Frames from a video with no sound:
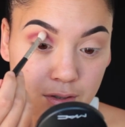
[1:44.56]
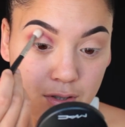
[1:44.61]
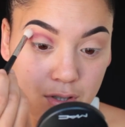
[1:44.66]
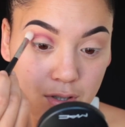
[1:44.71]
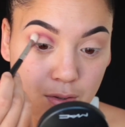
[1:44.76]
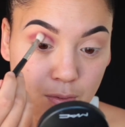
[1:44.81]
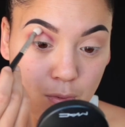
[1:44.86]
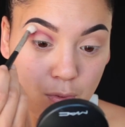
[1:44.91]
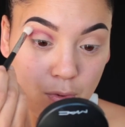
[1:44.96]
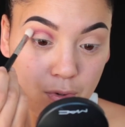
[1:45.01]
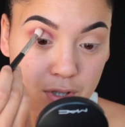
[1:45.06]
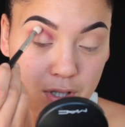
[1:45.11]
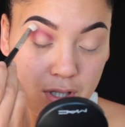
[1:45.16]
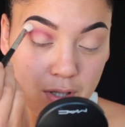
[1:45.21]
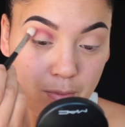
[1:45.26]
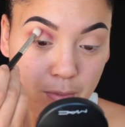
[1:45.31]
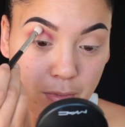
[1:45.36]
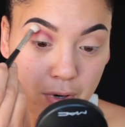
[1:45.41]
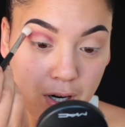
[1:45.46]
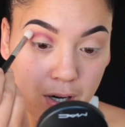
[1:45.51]
towards
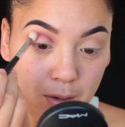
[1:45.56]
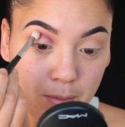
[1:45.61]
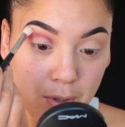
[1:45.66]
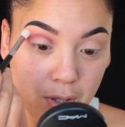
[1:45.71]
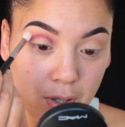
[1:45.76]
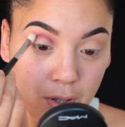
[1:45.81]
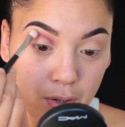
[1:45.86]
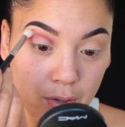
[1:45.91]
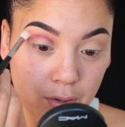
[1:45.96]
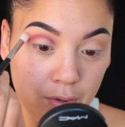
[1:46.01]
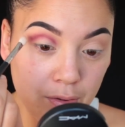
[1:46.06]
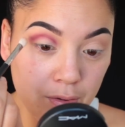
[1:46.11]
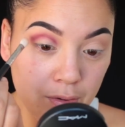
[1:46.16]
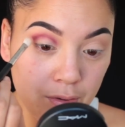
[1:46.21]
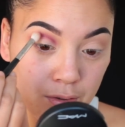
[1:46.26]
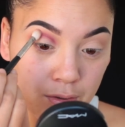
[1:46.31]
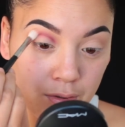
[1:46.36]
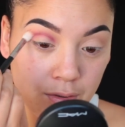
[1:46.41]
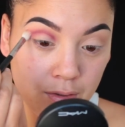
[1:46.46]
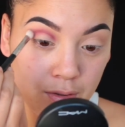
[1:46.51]
the brow
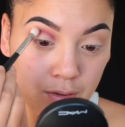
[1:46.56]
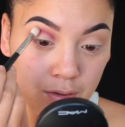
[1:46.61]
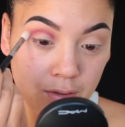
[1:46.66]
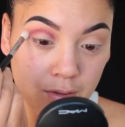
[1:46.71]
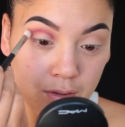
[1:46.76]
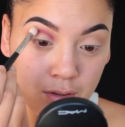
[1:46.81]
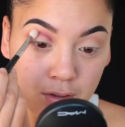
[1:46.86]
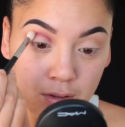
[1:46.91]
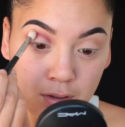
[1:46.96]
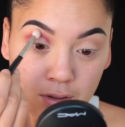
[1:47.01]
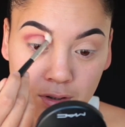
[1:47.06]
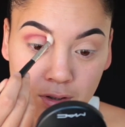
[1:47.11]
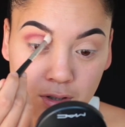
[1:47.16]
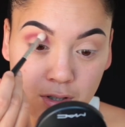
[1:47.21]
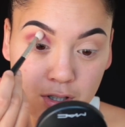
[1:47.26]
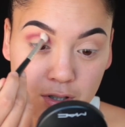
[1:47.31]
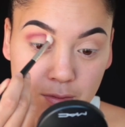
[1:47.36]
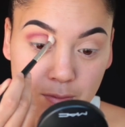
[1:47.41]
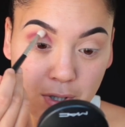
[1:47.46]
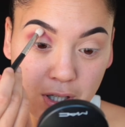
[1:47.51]
bone,
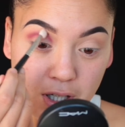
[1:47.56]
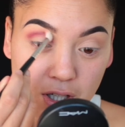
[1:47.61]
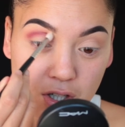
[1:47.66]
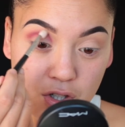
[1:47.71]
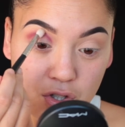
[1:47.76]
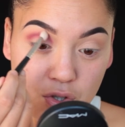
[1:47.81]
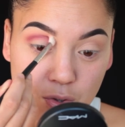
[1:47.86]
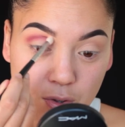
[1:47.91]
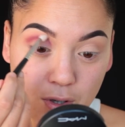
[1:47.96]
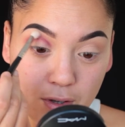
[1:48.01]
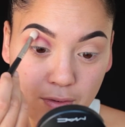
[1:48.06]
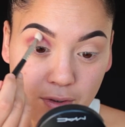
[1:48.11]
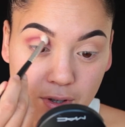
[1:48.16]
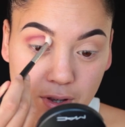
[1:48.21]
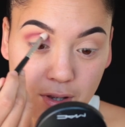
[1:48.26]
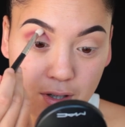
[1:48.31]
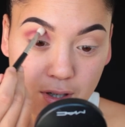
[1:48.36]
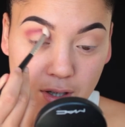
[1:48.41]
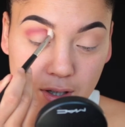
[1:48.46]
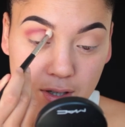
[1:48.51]
making sure
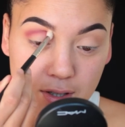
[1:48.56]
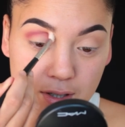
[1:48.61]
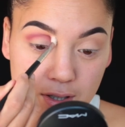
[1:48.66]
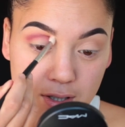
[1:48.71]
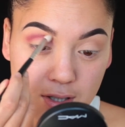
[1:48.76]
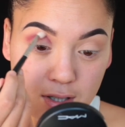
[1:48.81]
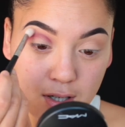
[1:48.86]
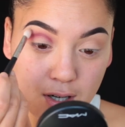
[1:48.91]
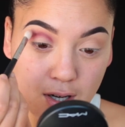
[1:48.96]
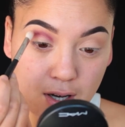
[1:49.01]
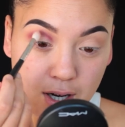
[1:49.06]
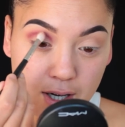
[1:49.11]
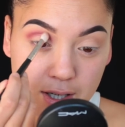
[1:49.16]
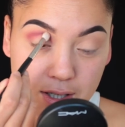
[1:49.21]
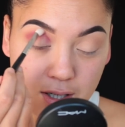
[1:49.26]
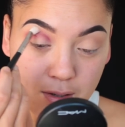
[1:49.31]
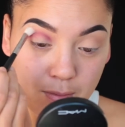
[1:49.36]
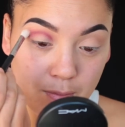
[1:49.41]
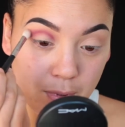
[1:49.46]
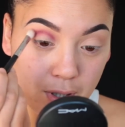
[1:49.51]
everything is
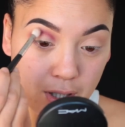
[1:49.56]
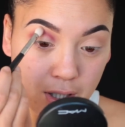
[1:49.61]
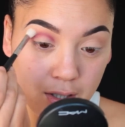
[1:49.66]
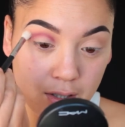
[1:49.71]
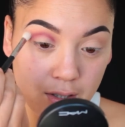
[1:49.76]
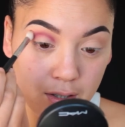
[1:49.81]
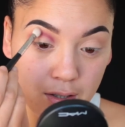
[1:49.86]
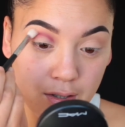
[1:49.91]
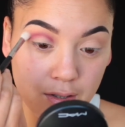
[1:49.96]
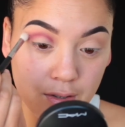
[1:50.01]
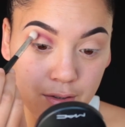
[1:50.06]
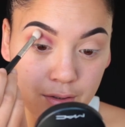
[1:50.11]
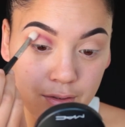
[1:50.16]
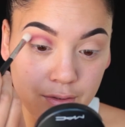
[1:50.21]
nice and blended.